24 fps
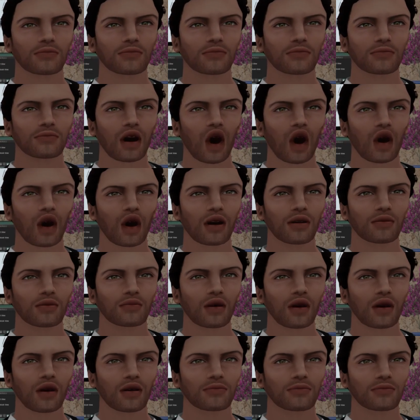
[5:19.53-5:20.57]

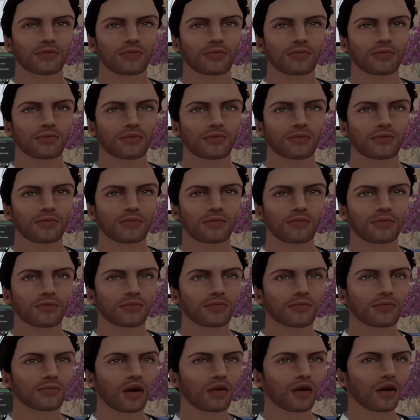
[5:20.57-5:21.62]
And
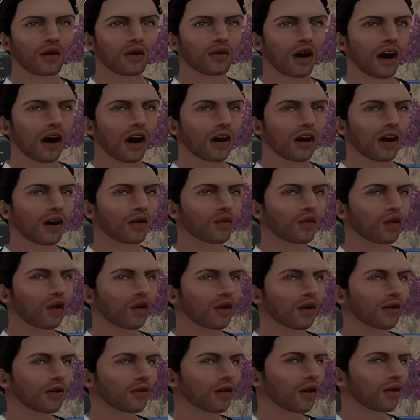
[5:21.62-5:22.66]
this is why
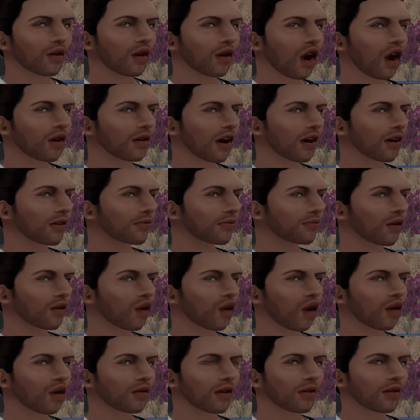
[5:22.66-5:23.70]
I discuss
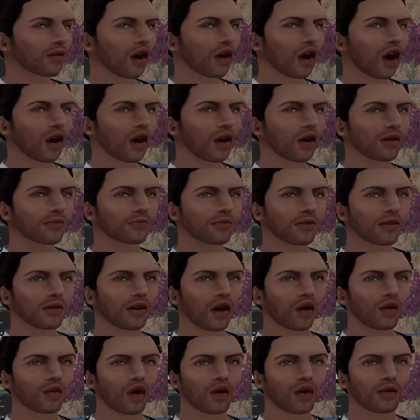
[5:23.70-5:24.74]
about the
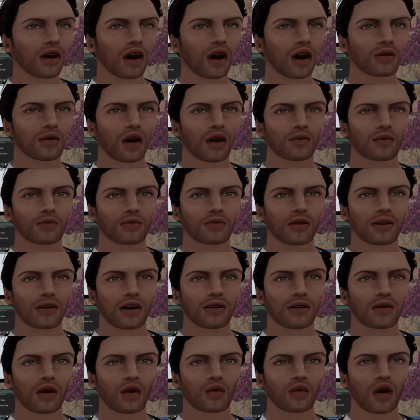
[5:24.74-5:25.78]
premature death of
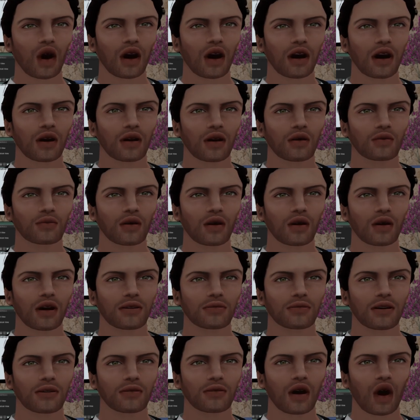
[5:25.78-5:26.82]
26 to
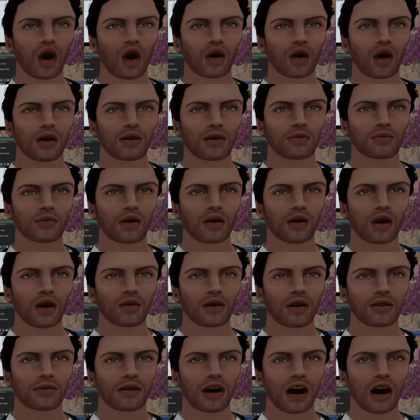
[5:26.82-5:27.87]
29%, which is
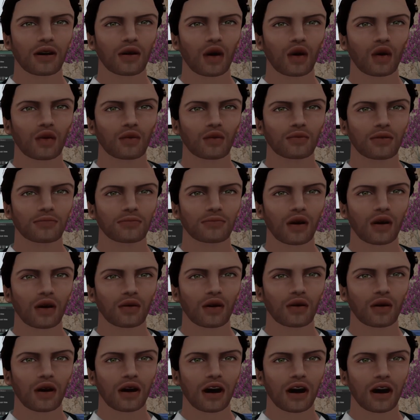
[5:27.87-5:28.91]
huge. We
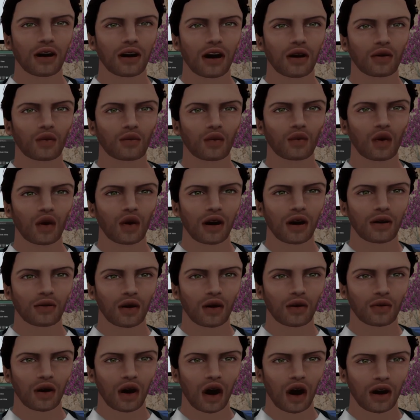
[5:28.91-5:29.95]
are talking here
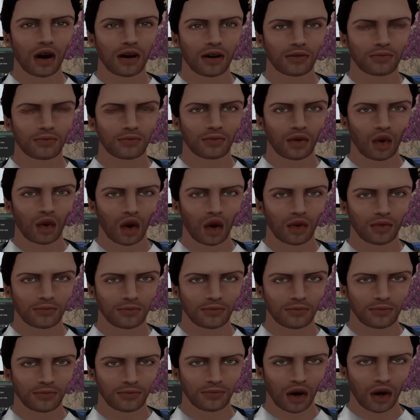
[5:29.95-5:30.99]
around
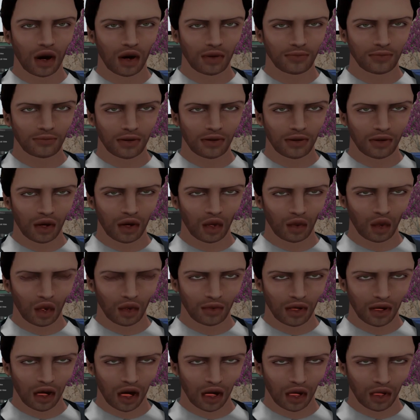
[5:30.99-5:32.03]
1 in
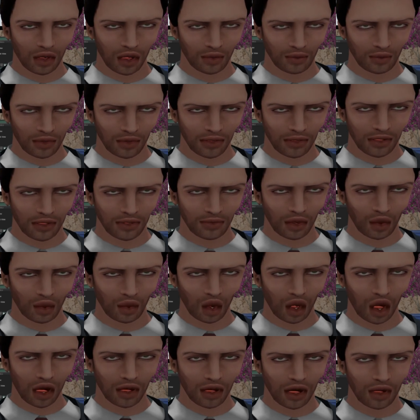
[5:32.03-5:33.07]
4 or 1 in 3
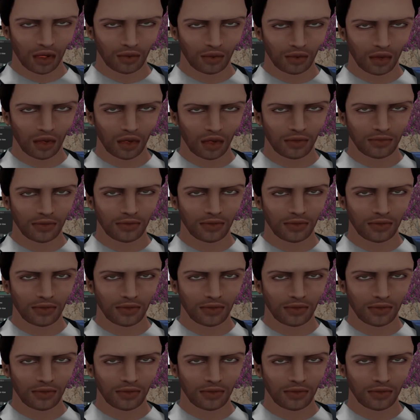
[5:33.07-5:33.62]
individuals.